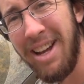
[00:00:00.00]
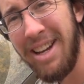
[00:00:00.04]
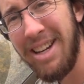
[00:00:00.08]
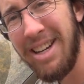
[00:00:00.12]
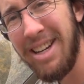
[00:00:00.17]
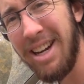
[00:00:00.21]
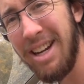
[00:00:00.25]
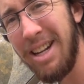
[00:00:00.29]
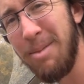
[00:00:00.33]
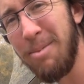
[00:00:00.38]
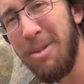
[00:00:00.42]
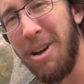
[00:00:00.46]

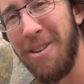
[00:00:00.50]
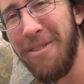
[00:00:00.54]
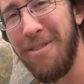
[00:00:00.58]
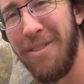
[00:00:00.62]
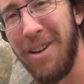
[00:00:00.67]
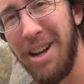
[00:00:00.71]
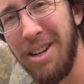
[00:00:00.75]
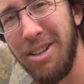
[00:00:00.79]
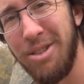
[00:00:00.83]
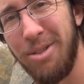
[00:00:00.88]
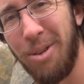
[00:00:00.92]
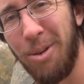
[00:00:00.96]
getting my
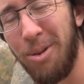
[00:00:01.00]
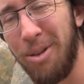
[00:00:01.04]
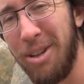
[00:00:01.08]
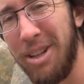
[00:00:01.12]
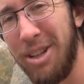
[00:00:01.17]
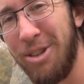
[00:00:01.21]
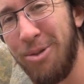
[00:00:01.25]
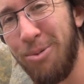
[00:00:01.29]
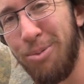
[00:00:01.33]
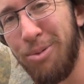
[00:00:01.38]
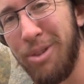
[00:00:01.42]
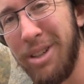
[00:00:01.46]
van stolen
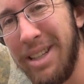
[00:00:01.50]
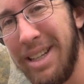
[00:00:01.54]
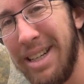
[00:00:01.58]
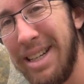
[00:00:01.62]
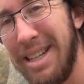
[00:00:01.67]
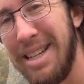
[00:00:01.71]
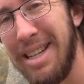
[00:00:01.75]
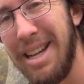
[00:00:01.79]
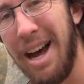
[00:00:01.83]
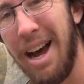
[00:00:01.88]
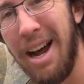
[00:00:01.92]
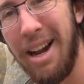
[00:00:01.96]
is really
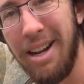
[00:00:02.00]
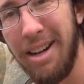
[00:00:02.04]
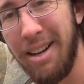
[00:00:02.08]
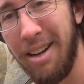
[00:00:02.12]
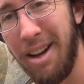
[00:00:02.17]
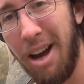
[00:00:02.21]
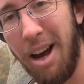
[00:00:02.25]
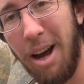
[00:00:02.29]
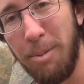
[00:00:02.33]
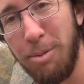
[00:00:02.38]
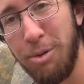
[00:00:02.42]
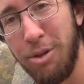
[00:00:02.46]
not an
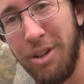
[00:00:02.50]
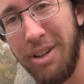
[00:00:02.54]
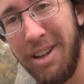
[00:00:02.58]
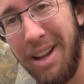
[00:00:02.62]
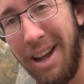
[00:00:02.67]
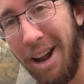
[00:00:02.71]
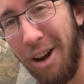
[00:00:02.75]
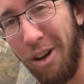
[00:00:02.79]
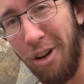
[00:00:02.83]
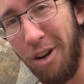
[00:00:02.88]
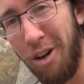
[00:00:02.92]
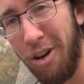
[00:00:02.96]
option
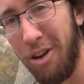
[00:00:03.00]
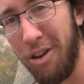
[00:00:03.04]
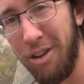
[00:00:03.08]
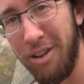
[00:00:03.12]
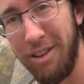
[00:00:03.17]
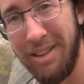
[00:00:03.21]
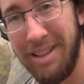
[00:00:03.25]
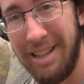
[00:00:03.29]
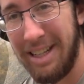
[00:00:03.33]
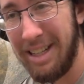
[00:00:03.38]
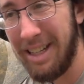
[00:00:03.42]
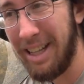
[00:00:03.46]
at all.
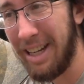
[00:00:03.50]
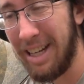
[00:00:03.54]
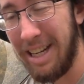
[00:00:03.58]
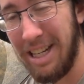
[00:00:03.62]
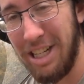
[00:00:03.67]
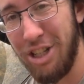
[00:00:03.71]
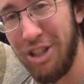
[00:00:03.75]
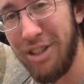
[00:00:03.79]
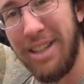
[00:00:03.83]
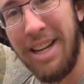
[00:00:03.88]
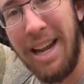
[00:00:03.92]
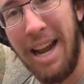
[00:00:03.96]
It
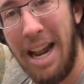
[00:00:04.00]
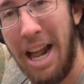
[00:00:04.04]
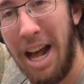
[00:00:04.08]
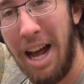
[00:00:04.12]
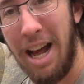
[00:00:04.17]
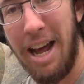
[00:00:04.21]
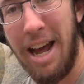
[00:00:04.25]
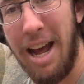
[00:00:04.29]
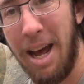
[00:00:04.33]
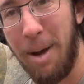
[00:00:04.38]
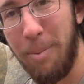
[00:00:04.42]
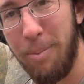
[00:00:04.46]
just
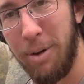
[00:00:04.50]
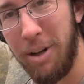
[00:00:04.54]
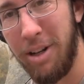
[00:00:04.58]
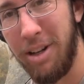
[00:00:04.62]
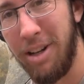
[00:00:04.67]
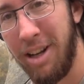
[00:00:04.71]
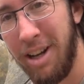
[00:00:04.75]
cannot happen.